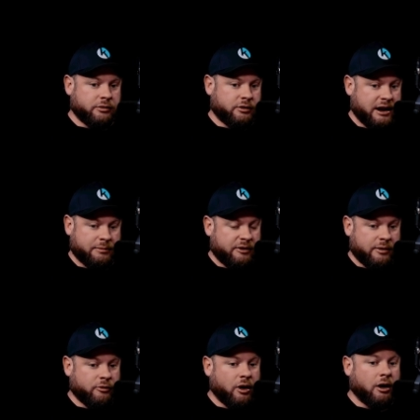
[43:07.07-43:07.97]
and correct me if
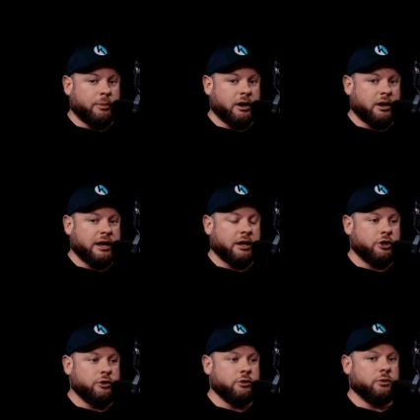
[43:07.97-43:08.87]
I'm wrong, but like
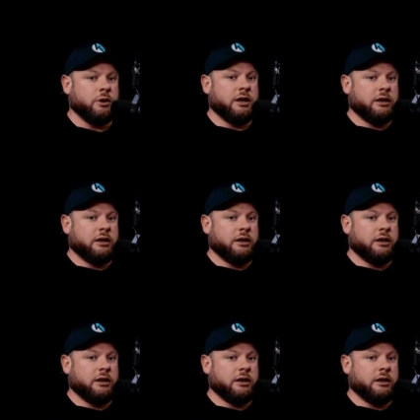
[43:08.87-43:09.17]
you